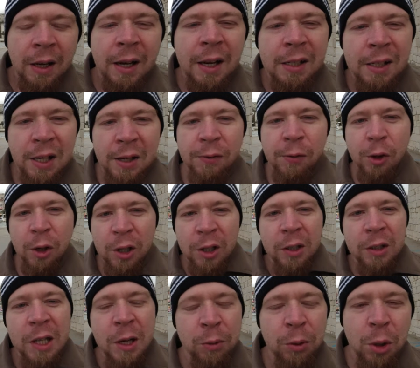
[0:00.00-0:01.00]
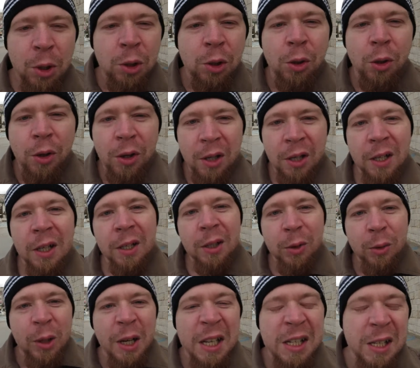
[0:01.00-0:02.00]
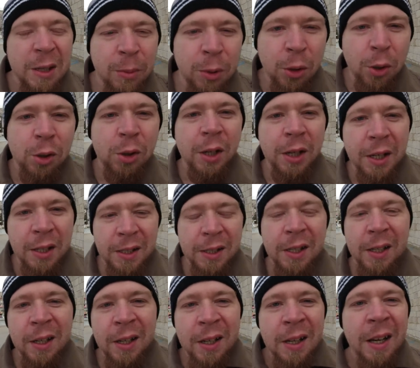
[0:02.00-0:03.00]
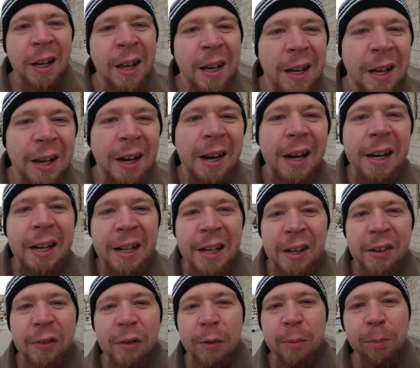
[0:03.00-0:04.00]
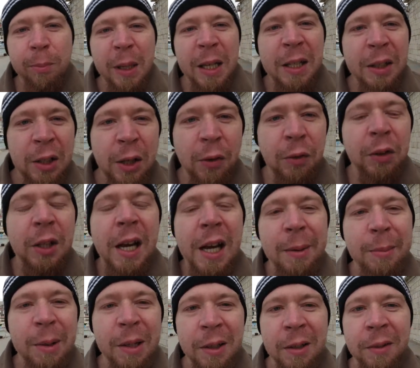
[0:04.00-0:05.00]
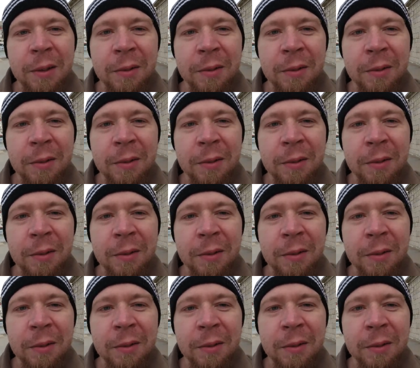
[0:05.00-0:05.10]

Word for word: As I walk down the store to get some groceries, I have plenty of time.